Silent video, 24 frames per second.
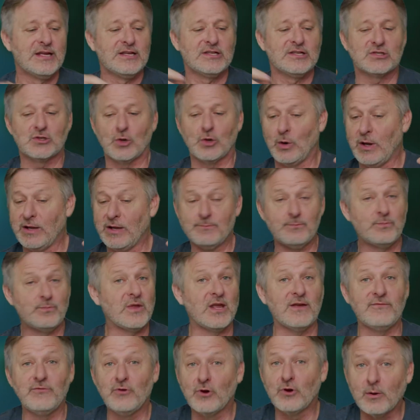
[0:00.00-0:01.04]
So
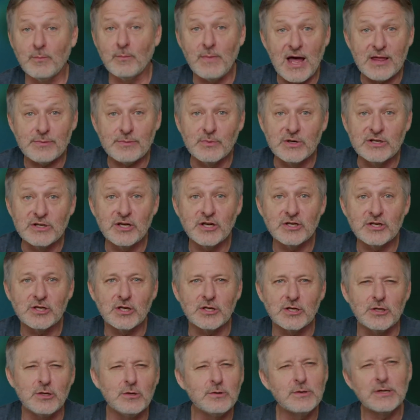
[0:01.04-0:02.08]
if you're a
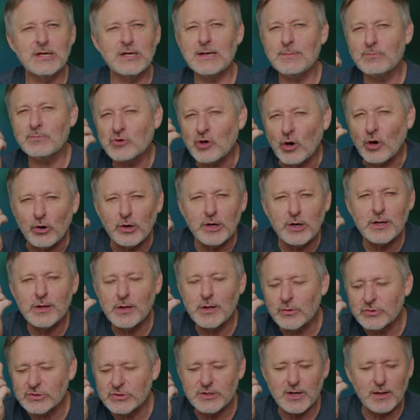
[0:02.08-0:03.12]
mathematician, you keep turning
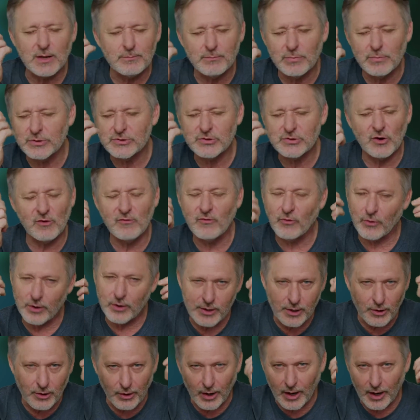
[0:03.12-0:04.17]
those numbers over in
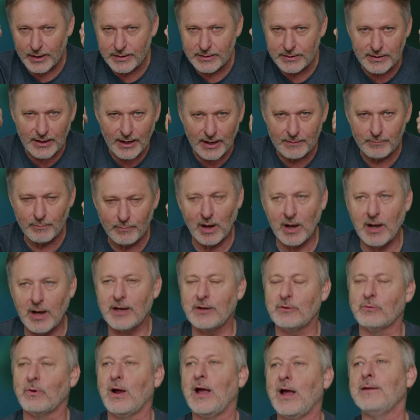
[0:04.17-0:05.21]
your undead
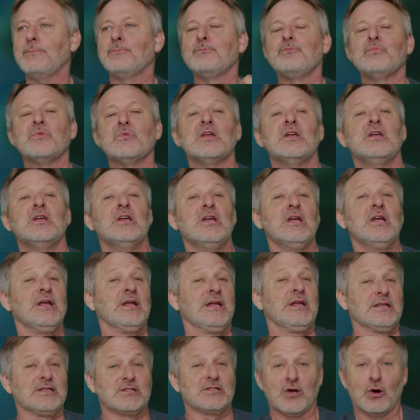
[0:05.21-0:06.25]
mind, right?
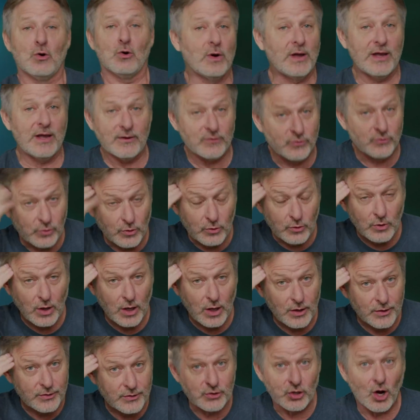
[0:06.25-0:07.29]
So
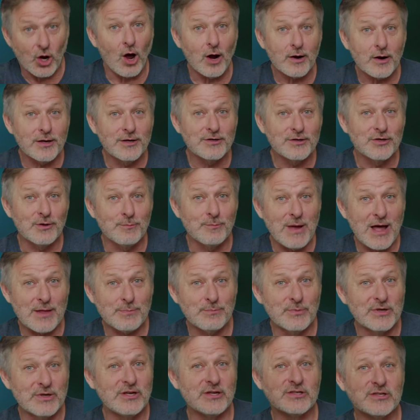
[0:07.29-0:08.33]
through talking to
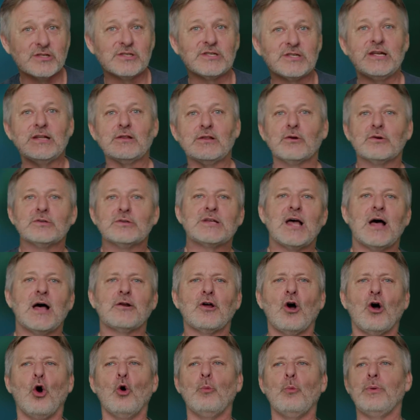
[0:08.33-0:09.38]
mathematicians, he learns how
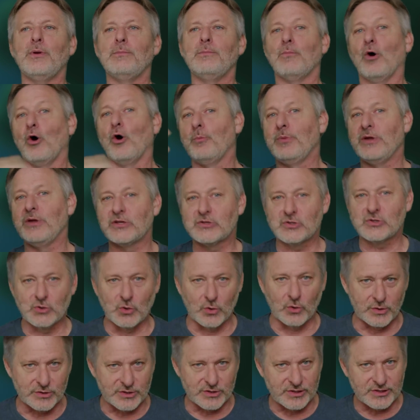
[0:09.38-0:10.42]
to open Mobius
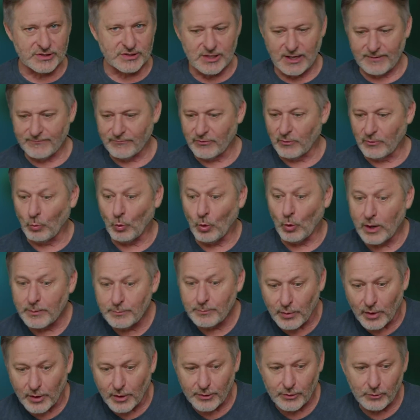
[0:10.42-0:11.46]
doors and step from one
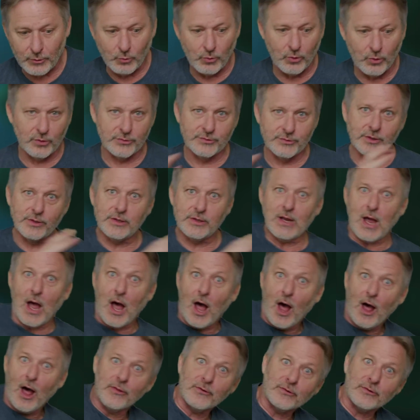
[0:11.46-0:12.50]
part of the world to the
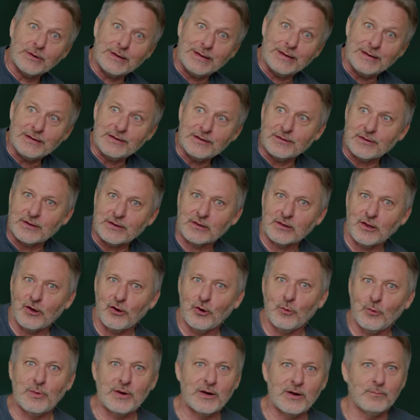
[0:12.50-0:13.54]
other end of the
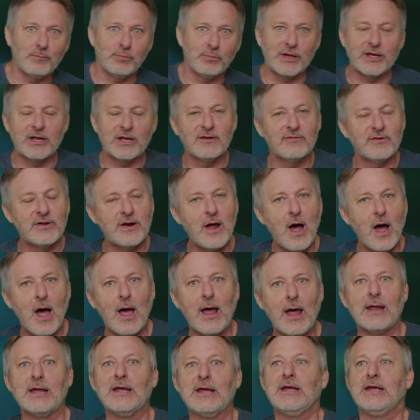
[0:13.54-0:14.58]
globe in a blink of an
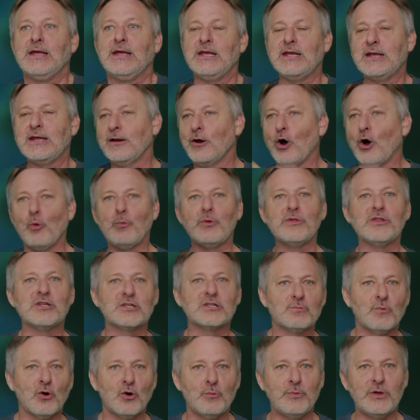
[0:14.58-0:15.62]
eye. He can open this
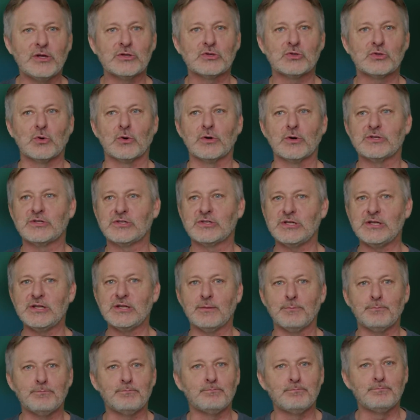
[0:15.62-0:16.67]
Mobius door and see
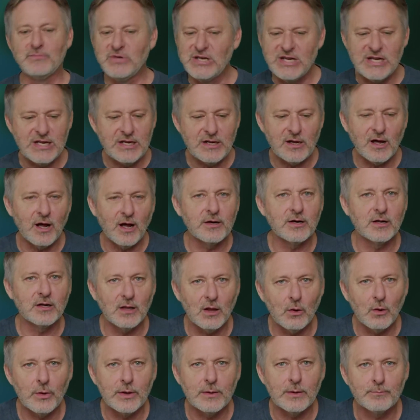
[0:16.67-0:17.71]
the neon
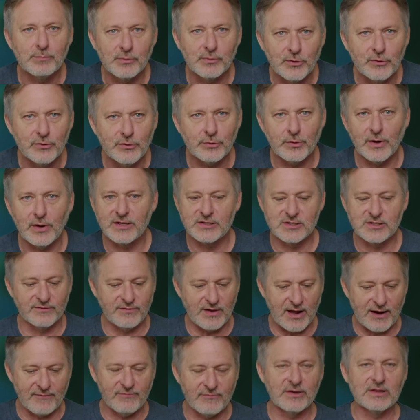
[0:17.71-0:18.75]
glowing blue threads of
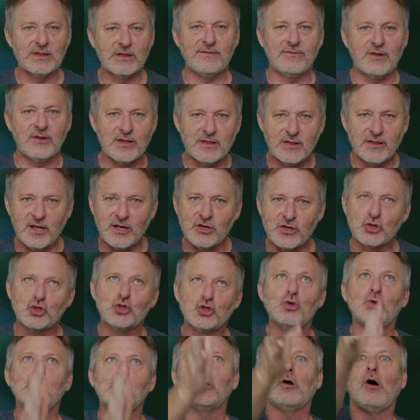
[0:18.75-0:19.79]
every living thing
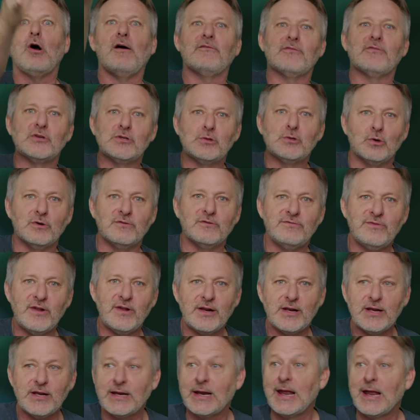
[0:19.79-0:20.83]
shooting off into
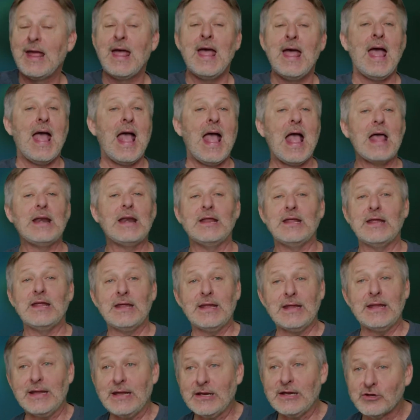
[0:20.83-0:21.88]
infinity, and
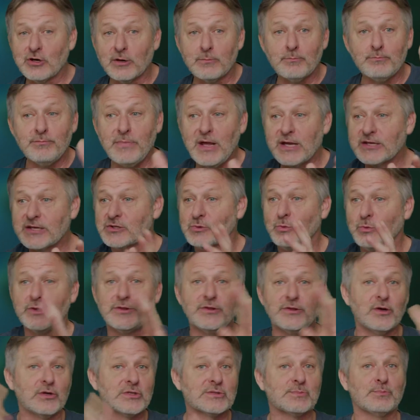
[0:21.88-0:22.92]
intermixed with
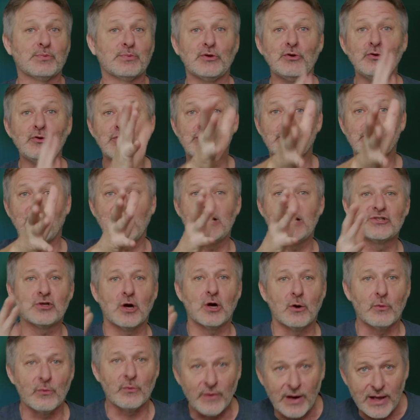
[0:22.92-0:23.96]
those blue threads
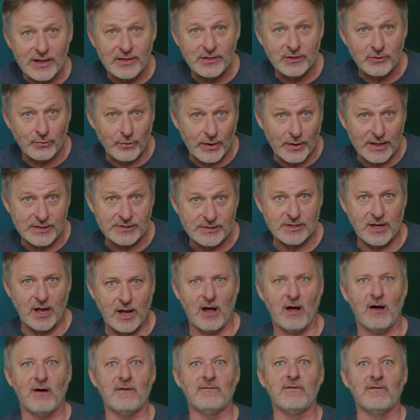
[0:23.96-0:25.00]
are red threads
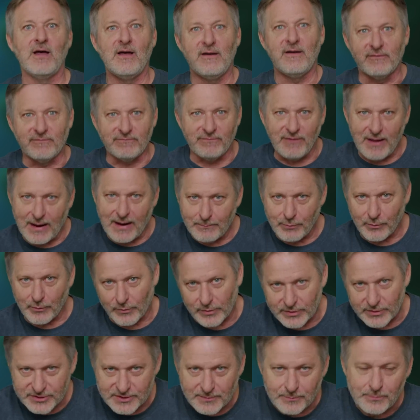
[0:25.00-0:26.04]
of
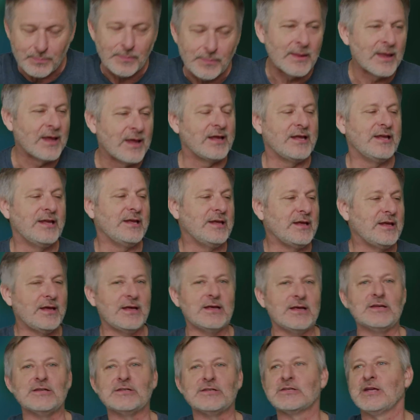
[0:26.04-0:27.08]
vampirism. He
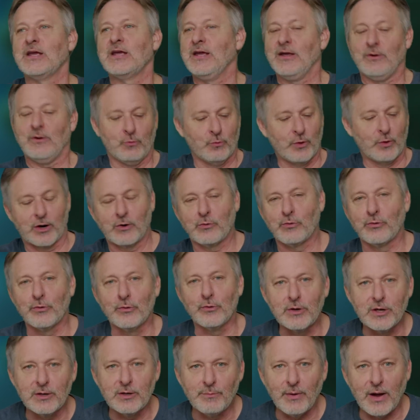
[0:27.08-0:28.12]
is
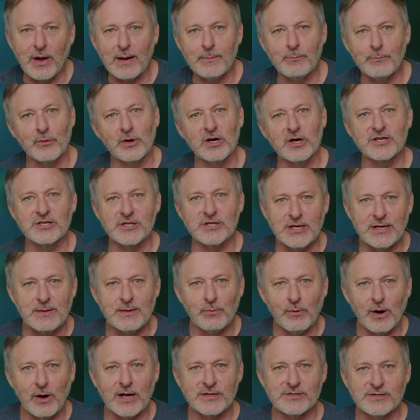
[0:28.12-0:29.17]
recruited by British
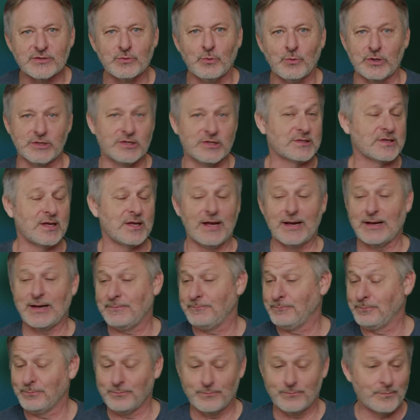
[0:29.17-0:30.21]
E-Branch, which is like
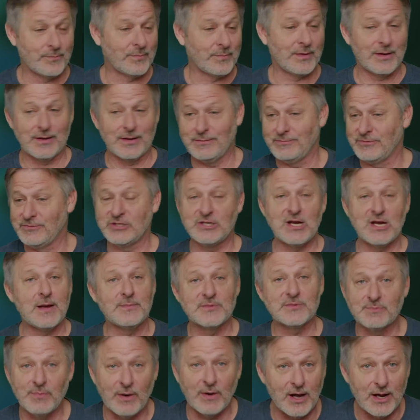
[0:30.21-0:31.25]

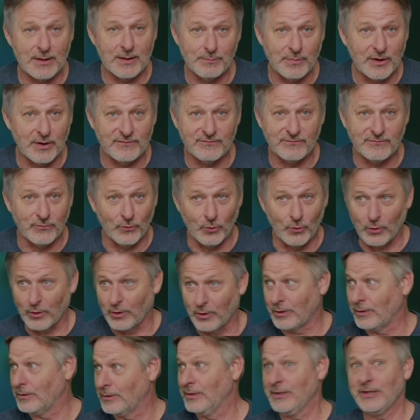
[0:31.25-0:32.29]
James Bond, but
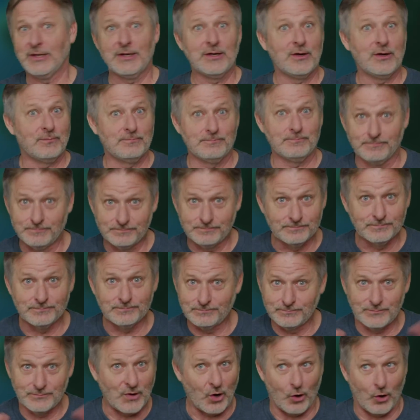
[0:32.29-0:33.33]
for
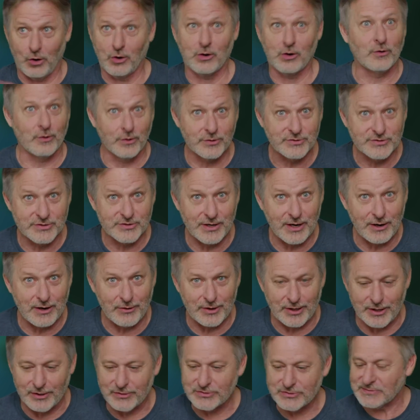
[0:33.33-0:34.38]
horror
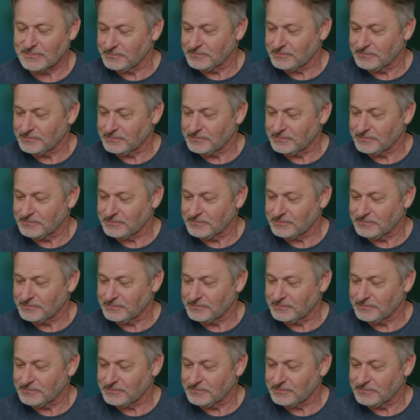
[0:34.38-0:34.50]
scenarios.